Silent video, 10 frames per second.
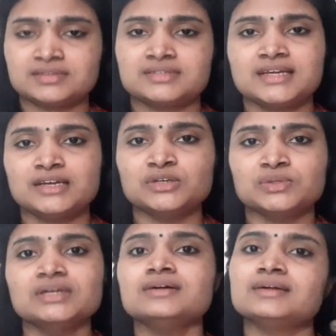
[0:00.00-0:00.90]
taken to
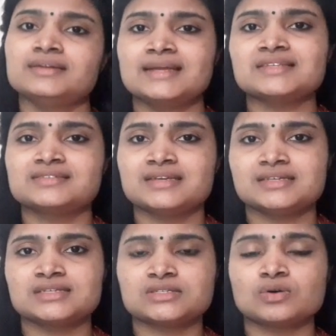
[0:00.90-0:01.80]
the next
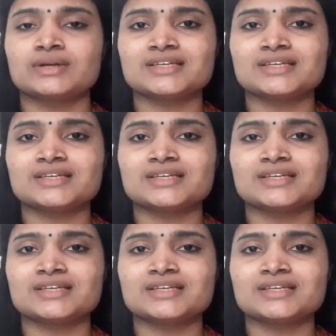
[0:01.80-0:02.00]
stages or